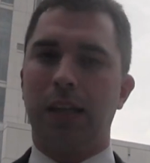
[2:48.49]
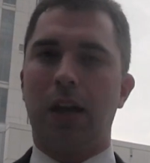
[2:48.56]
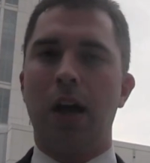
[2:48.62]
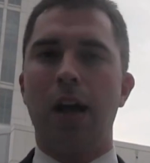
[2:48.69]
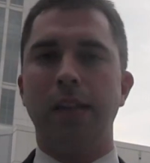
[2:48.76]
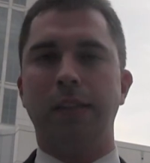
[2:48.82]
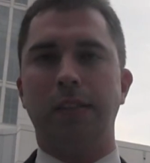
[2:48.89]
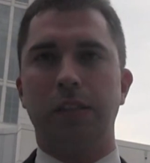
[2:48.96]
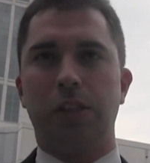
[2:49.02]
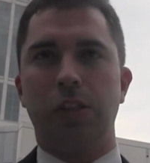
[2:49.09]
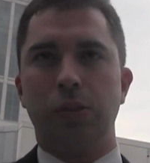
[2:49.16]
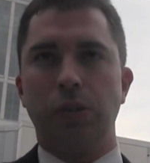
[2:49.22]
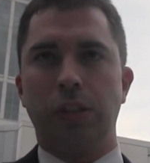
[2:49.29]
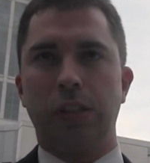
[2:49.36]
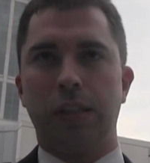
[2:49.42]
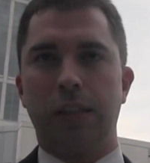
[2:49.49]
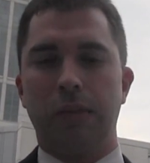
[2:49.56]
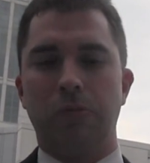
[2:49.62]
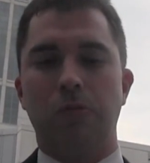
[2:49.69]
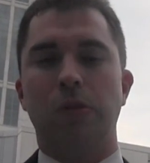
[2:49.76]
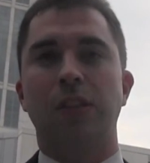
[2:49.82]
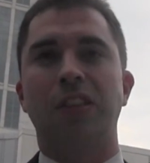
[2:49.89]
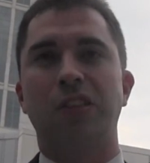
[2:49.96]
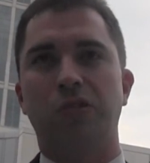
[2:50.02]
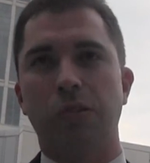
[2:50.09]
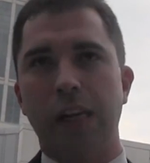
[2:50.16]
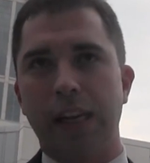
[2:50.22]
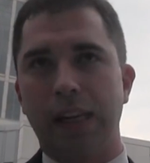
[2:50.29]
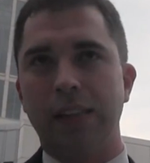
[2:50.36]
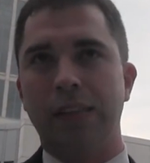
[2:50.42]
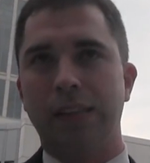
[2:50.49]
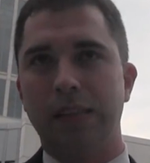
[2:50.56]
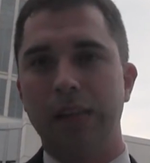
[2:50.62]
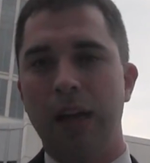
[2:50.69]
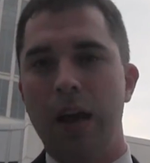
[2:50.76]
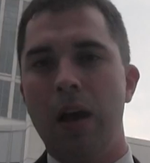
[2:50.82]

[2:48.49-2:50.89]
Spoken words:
the Constitution restricts